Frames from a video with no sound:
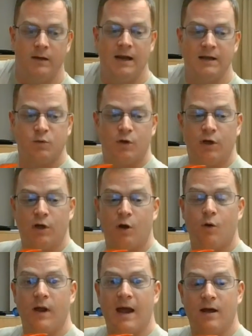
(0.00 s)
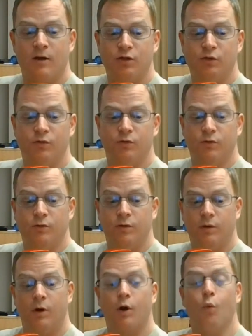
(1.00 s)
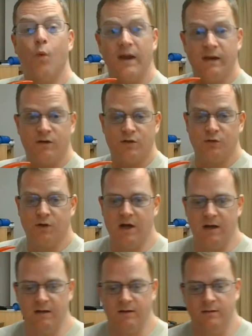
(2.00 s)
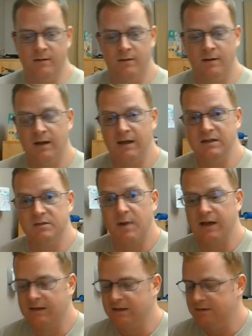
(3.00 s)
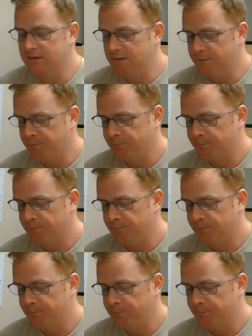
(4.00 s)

Next, we're going to go when to inspect these.